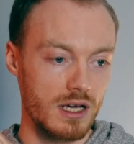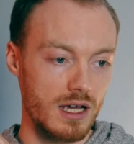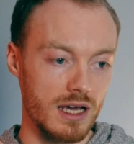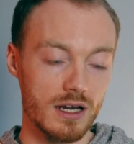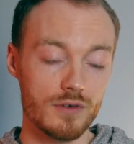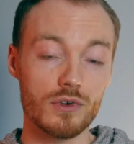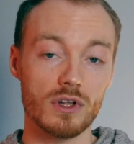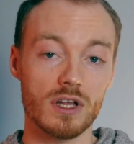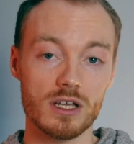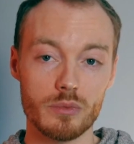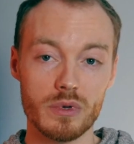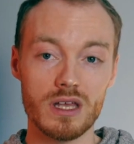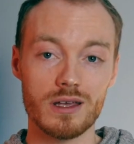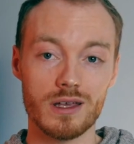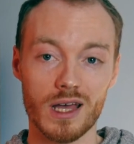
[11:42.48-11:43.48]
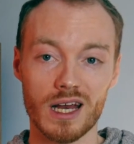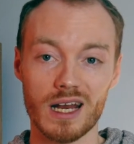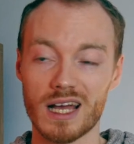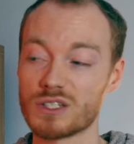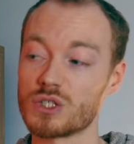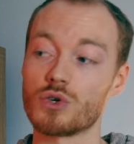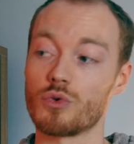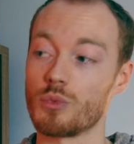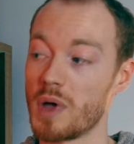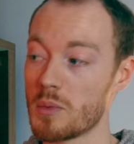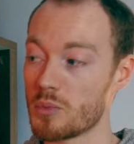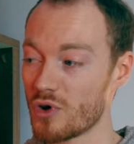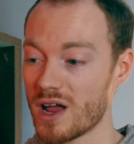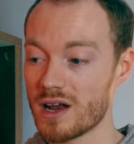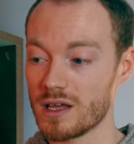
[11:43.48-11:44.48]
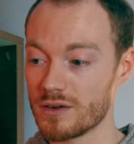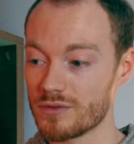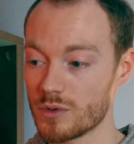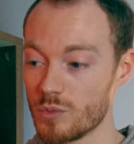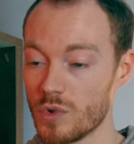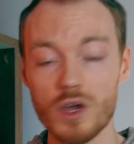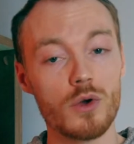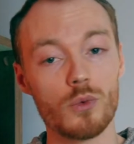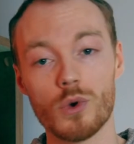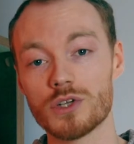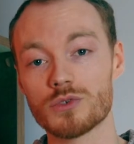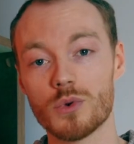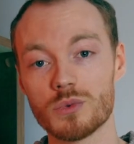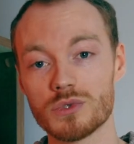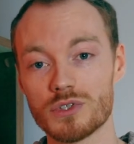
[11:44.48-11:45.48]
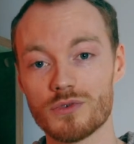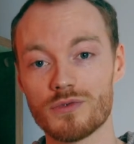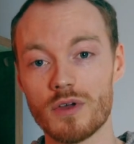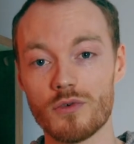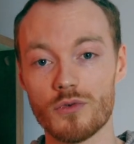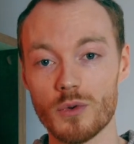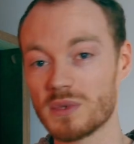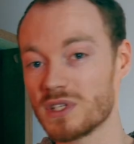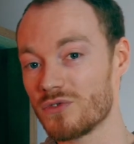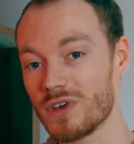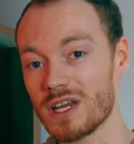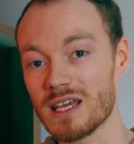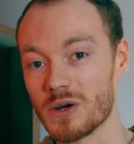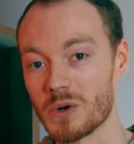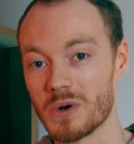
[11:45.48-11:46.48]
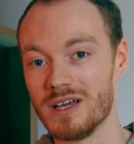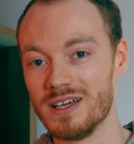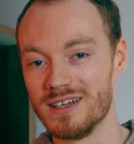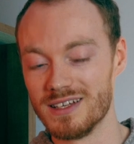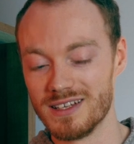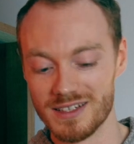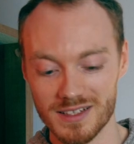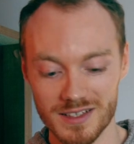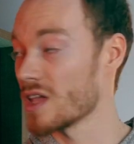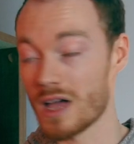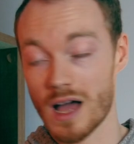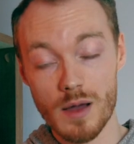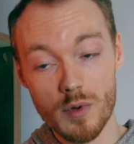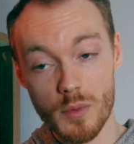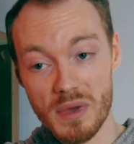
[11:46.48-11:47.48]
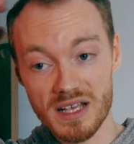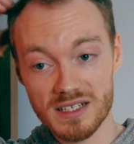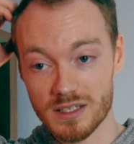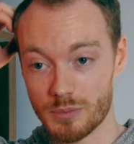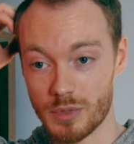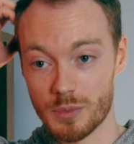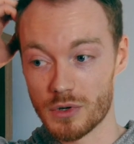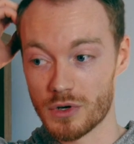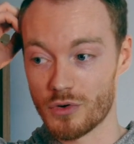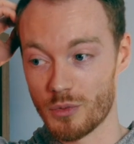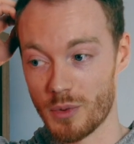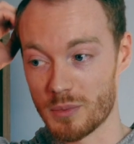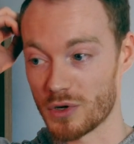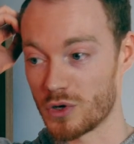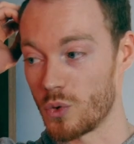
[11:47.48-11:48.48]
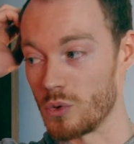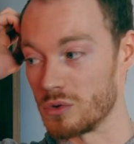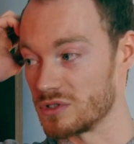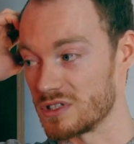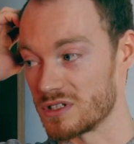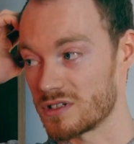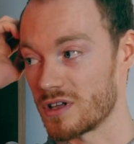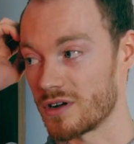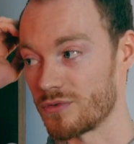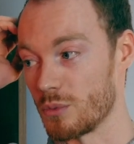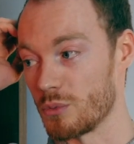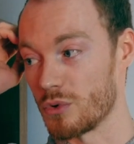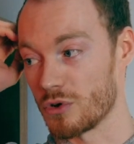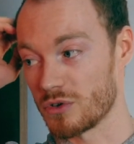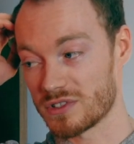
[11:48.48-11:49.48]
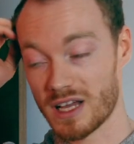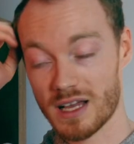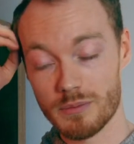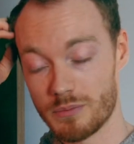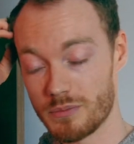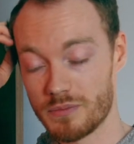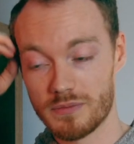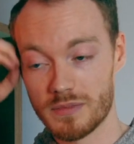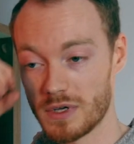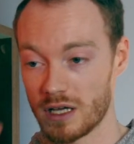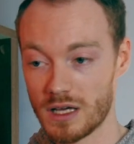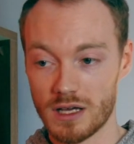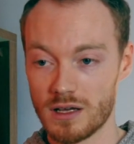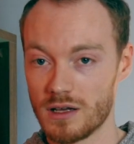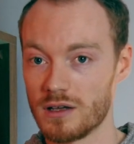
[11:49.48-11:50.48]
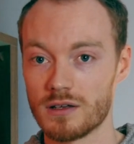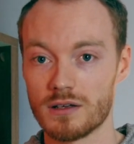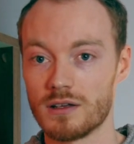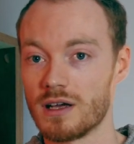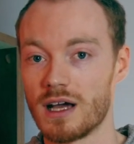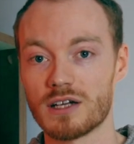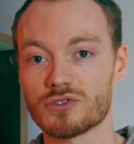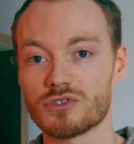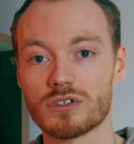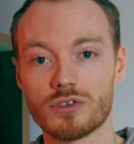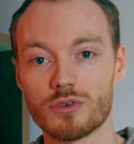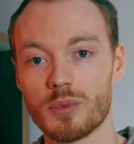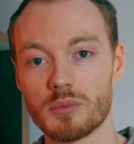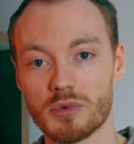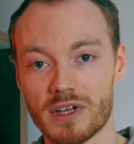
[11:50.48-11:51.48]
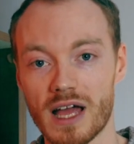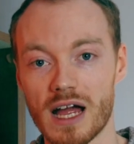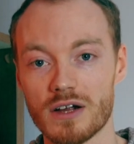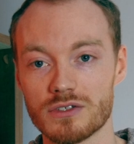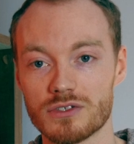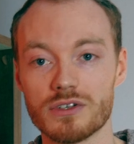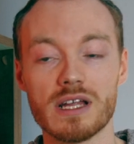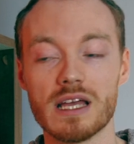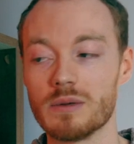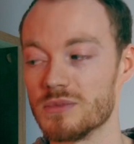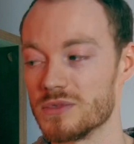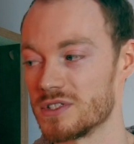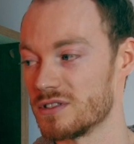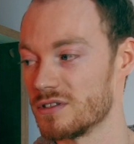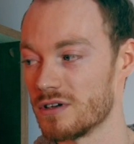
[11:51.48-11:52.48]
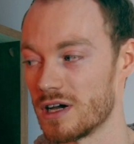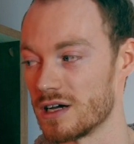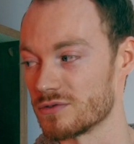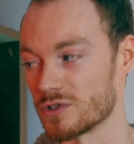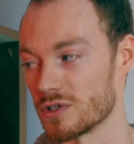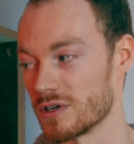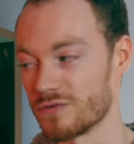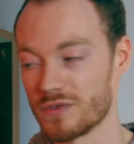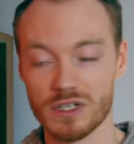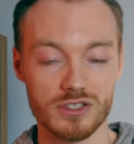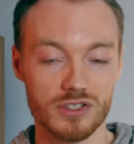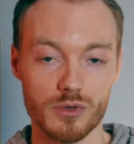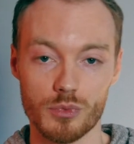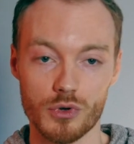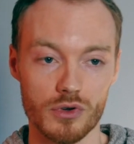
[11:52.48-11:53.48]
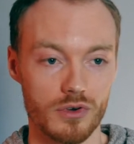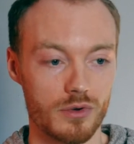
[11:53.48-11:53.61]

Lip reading: And if you're like me and can't actually remember any of them, which one was your favourite from this video? I'm amazed that people can remember quotes and stuff from books. I struggle to remember character names after I finished a book.